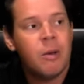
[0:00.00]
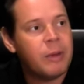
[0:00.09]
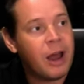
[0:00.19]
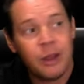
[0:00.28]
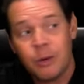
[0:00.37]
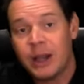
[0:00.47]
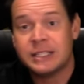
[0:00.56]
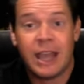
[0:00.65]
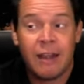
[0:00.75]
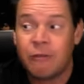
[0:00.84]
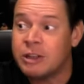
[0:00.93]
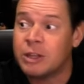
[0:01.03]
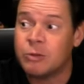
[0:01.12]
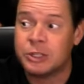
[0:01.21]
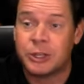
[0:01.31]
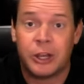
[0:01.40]
But otherwise,
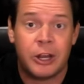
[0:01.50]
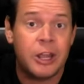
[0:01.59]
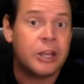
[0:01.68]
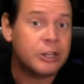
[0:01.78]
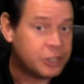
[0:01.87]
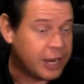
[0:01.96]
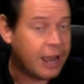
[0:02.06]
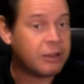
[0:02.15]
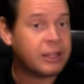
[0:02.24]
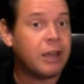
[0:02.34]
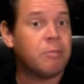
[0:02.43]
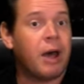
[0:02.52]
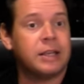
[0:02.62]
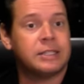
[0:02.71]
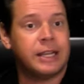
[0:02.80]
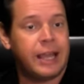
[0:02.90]
everything was good. Check out the
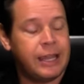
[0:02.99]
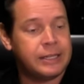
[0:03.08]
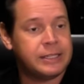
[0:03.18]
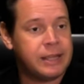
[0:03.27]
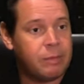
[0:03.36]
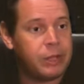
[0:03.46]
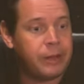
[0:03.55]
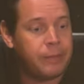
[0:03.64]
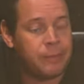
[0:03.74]
unboxing and assembly.